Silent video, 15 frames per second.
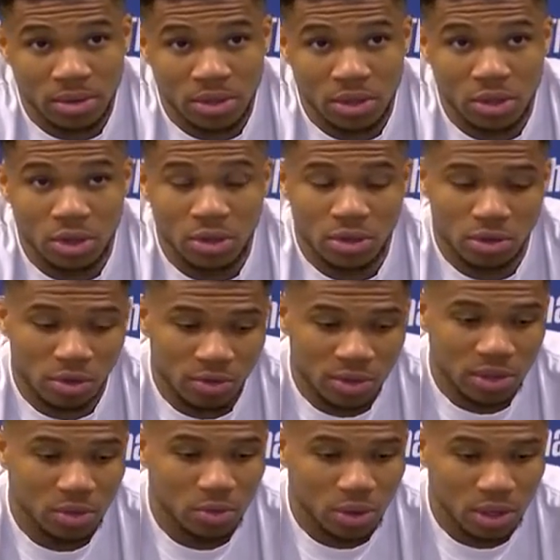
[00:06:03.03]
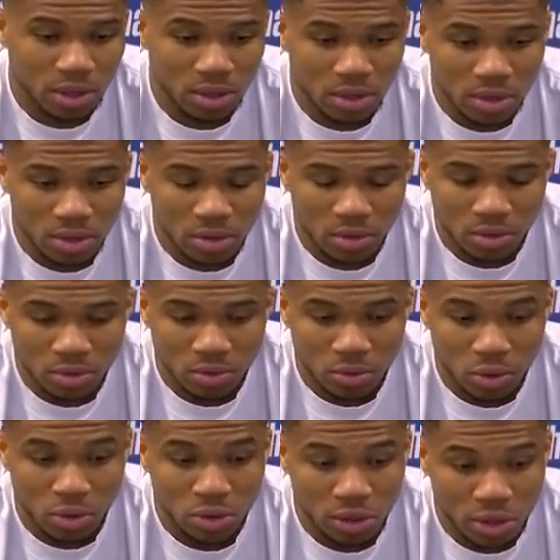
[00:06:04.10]
you know. And obviously we we're
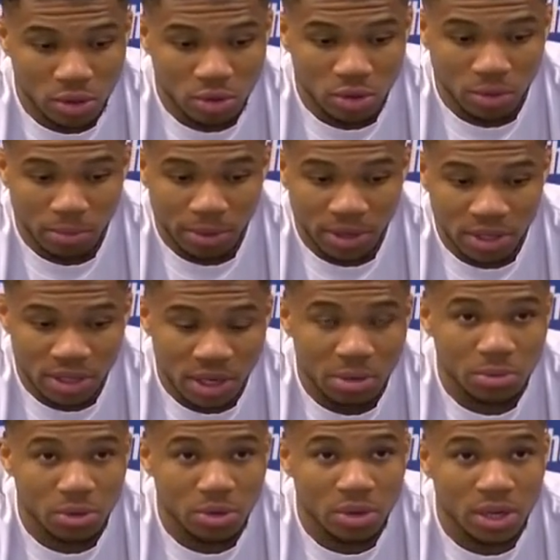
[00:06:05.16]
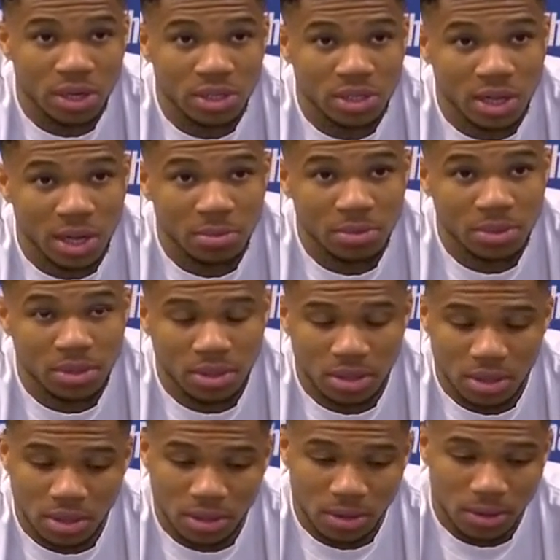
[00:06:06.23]
gonna try to do a better job, you know, getting stops.
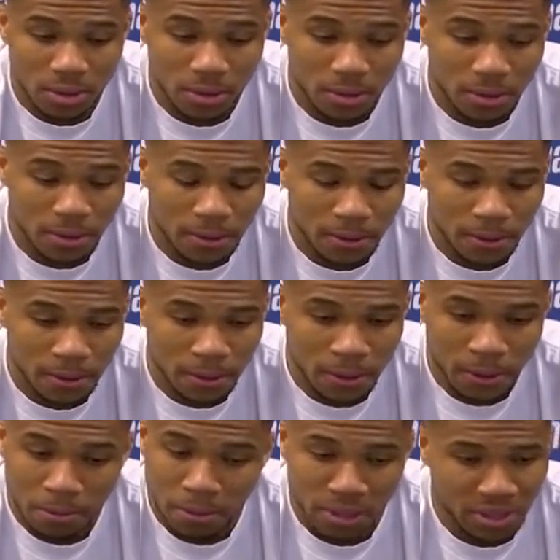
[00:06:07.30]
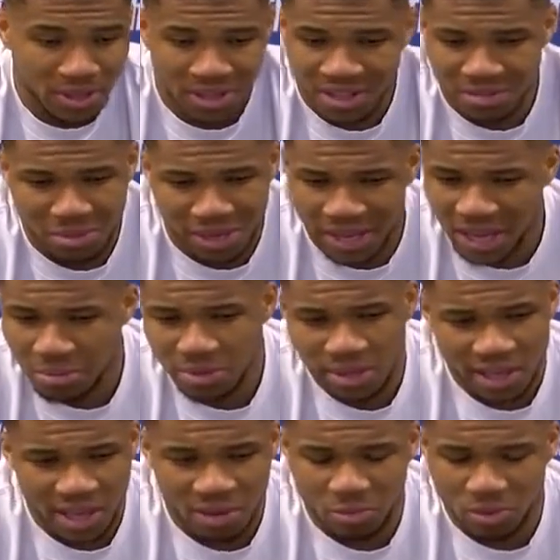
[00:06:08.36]
Uh, but in the Miami
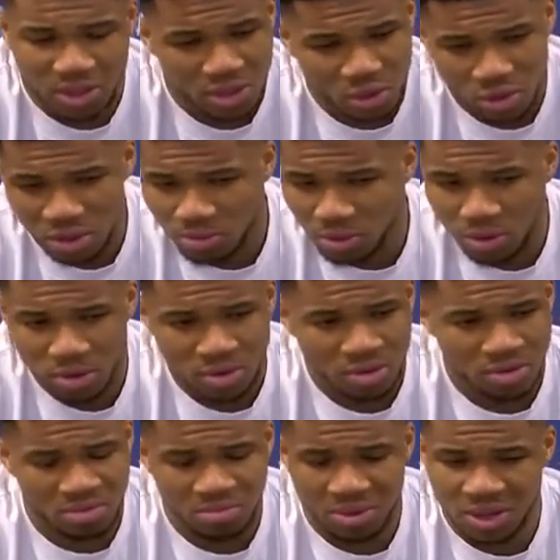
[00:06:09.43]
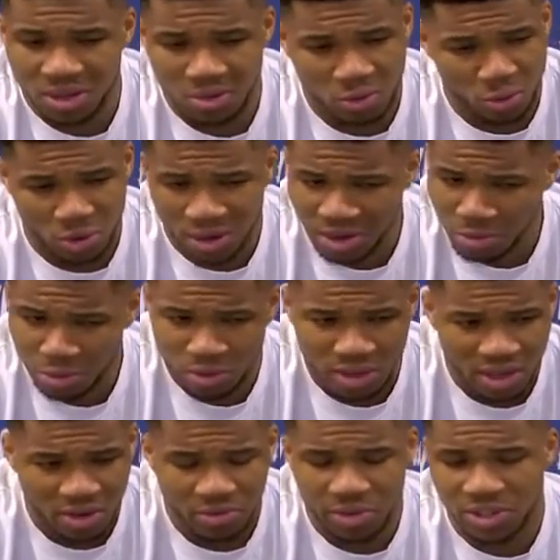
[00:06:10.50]
game, we didn't shoot the ball better. We were able to
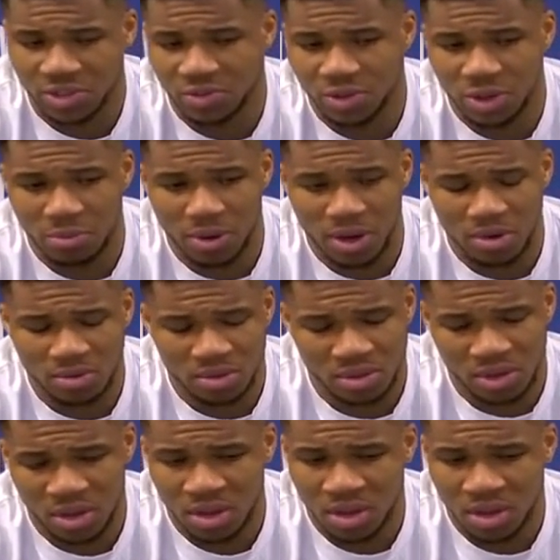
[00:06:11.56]
get offensive rebounds.